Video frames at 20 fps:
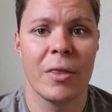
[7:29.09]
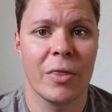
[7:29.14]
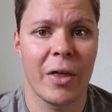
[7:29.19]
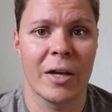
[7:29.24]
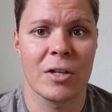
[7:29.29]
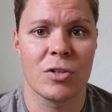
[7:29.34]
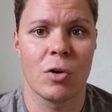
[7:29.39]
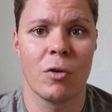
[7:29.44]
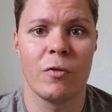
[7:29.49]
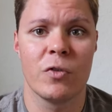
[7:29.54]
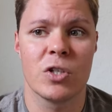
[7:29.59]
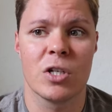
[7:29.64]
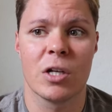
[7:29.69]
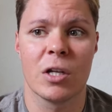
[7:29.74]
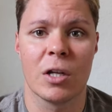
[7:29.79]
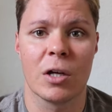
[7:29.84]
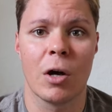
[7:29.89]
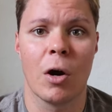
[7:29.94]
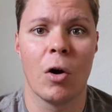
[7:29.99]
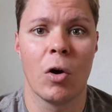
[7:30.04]
that's obviously
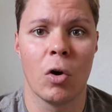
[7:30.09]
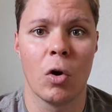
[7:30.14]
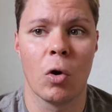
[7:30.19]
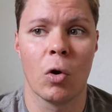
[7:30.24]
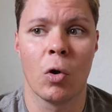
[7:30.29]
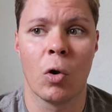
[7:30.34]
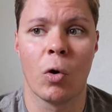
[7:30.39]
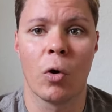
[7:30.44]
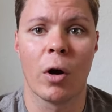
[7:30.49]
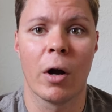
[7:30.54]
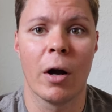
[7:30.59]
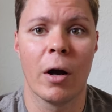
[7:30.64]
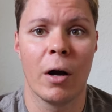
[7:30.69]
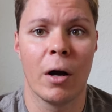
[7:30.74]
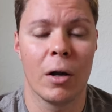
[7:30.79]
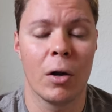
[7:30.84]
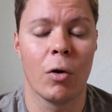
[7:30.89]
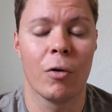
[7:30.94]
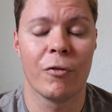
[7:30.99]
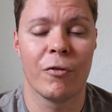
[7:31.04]
going to go a lot longer,
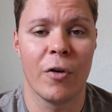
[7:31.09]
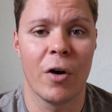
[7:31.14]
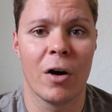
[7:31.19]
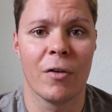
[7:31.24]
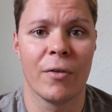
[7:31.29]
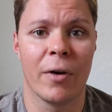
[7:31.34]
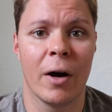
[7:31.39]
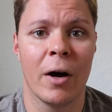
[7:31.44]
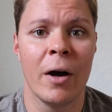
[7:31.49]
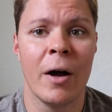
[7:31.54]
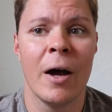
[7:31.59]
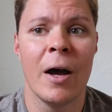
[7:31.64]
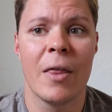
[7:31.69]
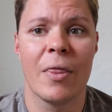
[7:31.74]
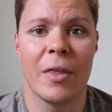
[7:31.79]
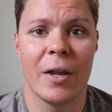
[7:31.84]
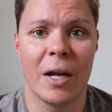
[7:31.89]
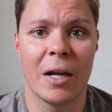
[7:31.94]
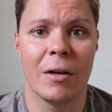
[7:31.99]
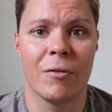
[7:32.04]
a lot further
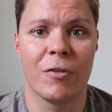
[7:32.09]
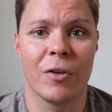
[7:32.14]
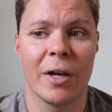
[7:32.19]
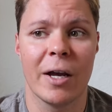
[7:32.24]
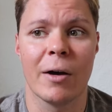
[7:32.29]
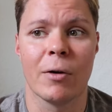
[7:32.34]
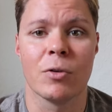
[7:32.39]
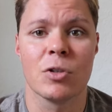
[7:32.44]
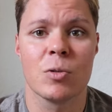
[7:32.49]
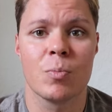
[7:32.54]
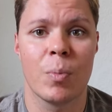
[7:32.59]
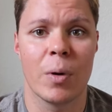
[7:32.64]
than anything else.